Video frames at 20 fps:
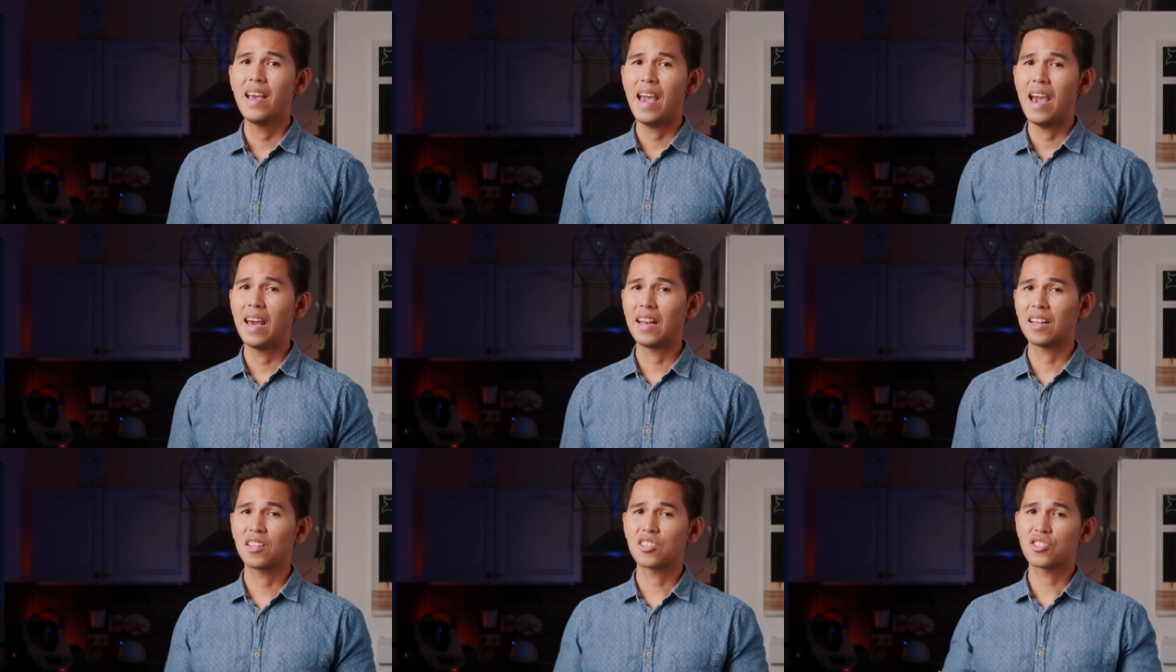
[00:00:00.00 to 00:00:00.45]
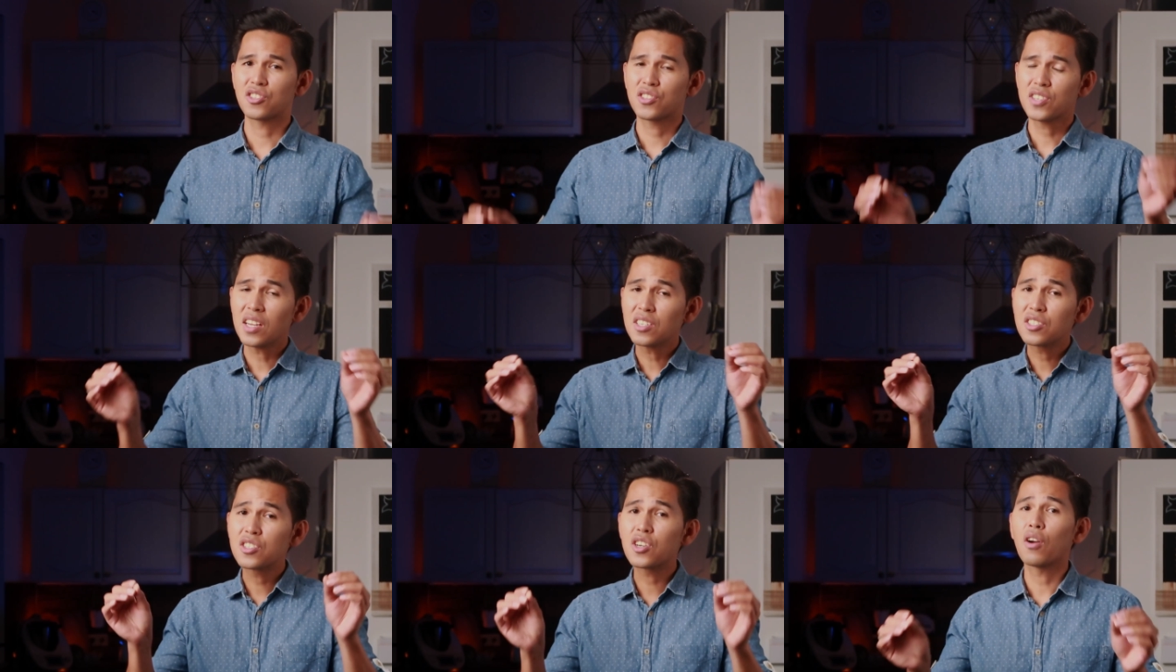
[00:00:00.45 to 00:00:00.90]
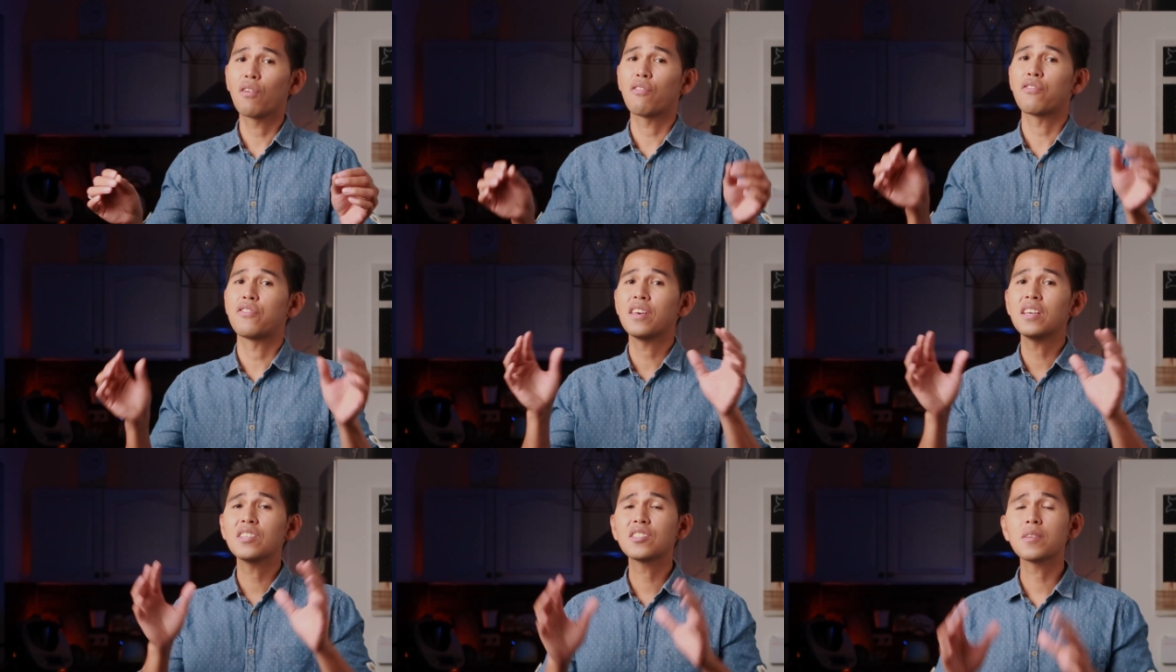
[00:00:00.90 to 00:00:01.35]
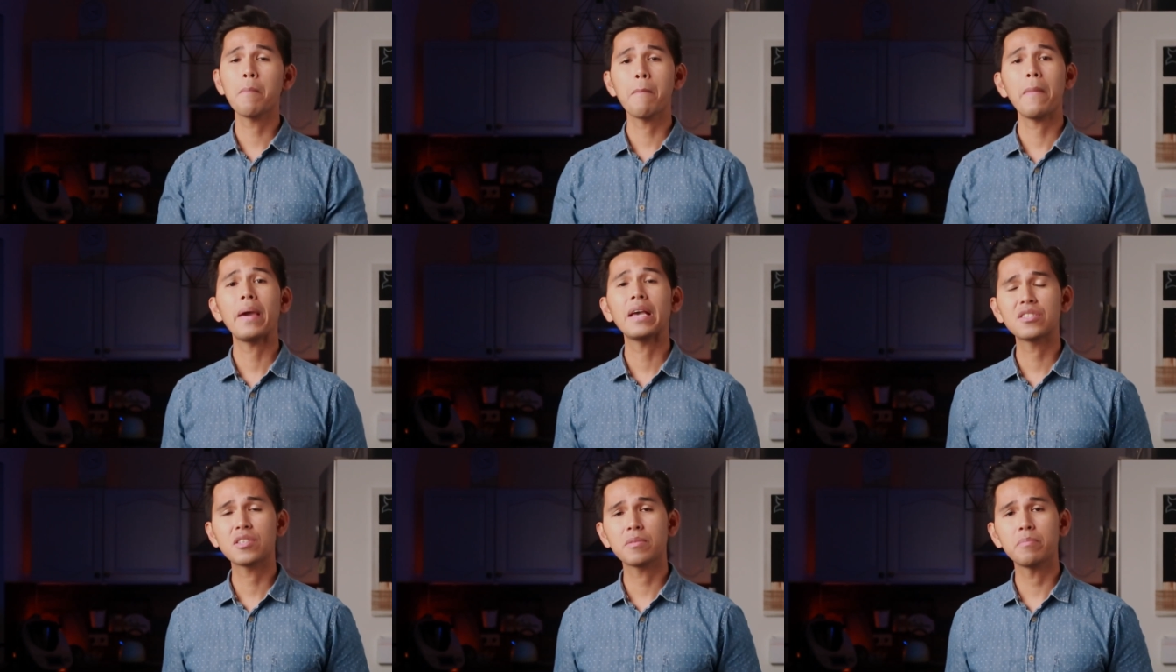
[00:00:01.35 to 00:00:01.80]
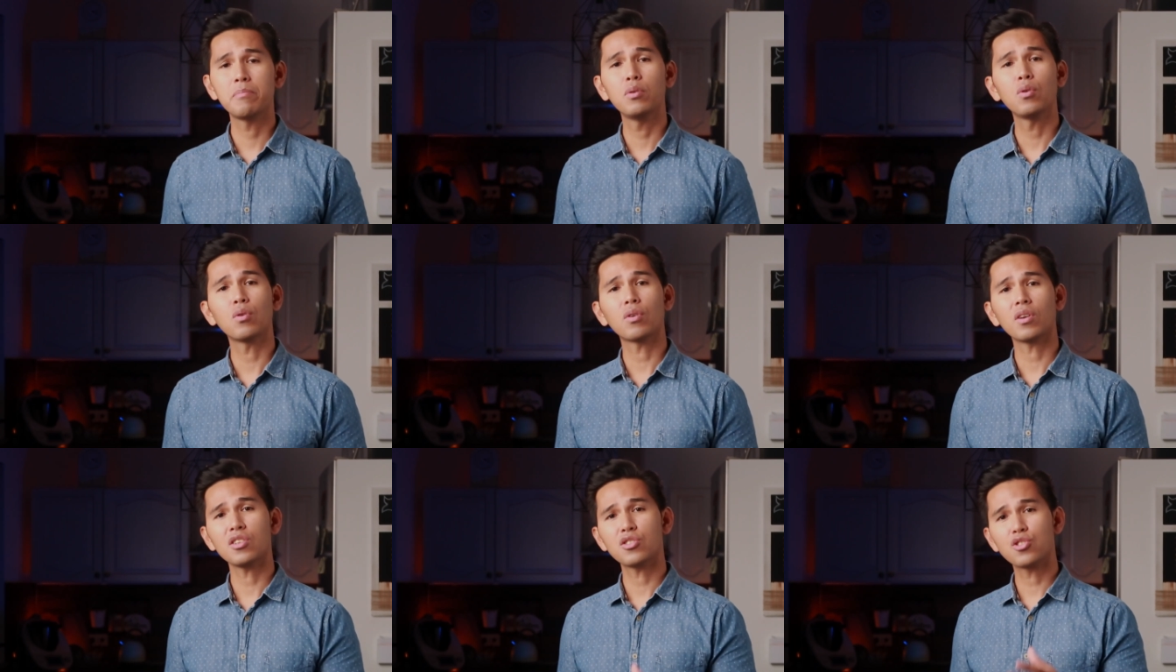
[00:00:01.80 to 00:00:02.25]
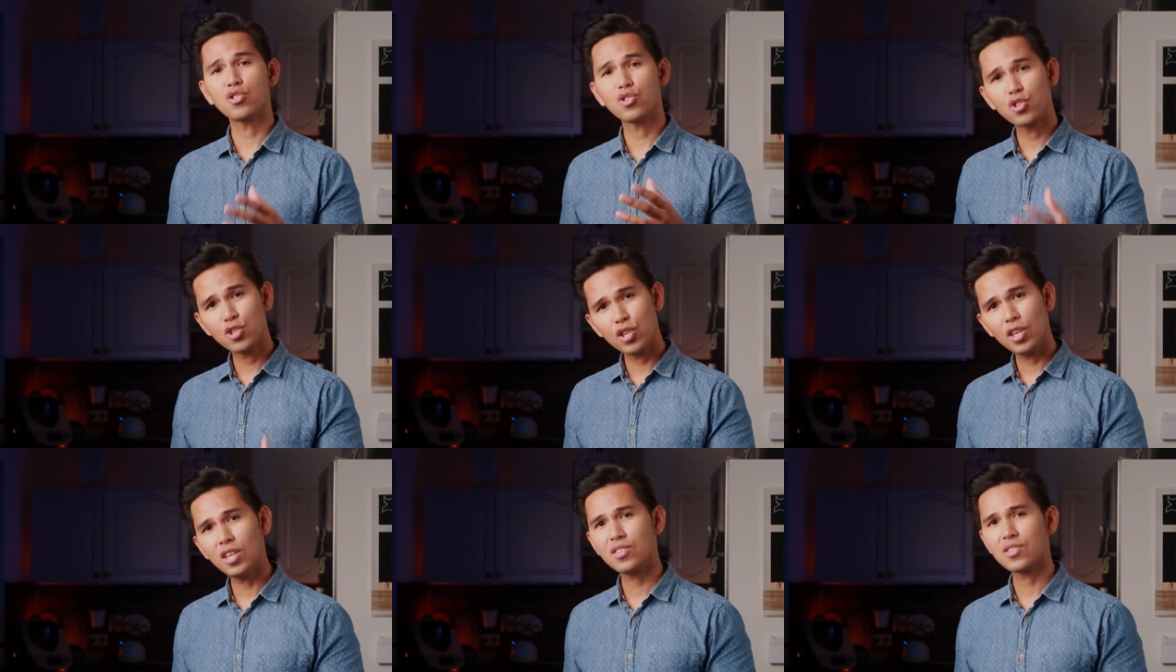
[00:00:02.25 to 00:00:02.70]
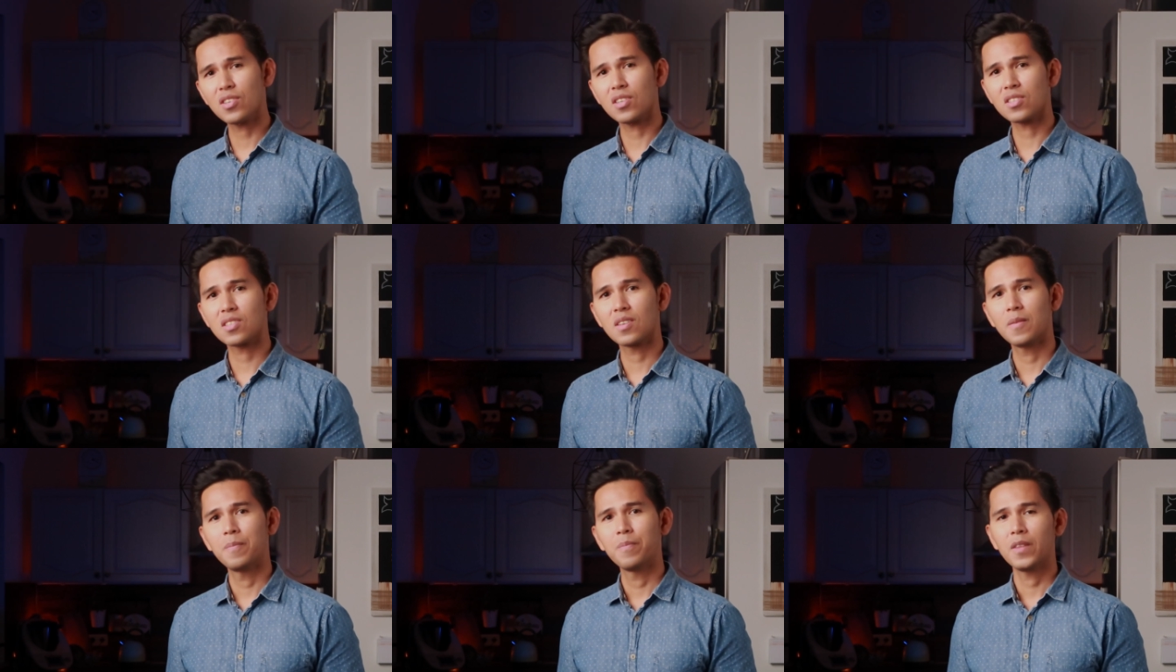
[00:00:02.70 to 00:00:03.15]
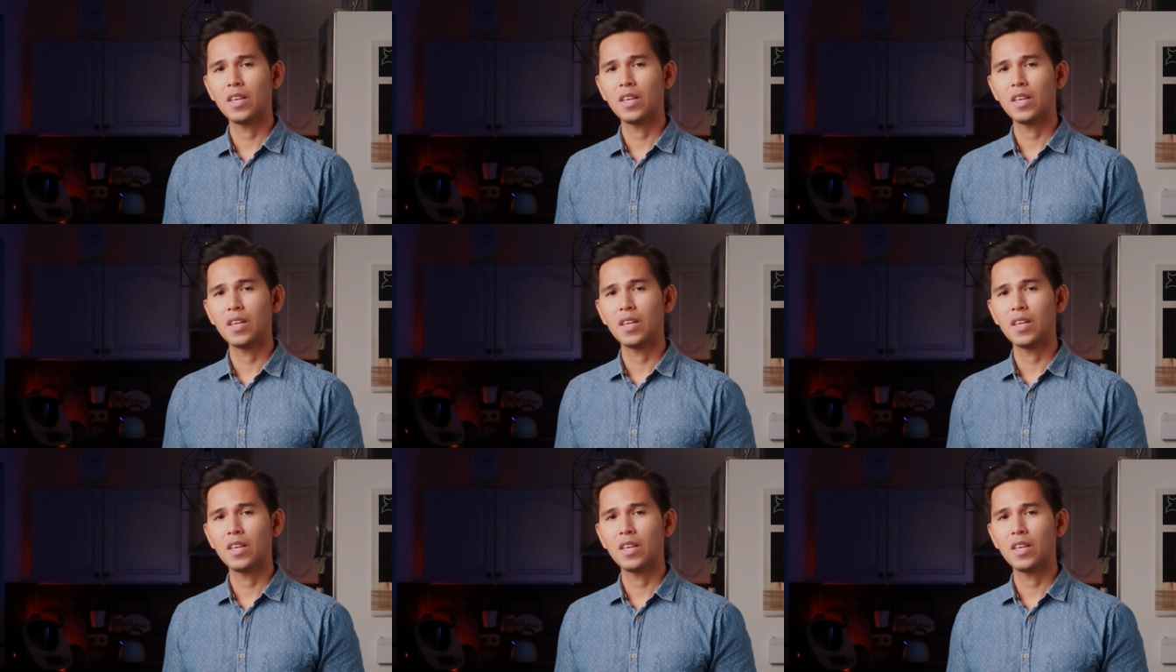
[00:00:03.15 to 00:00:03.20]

and at the center of this amazing book is Jesus,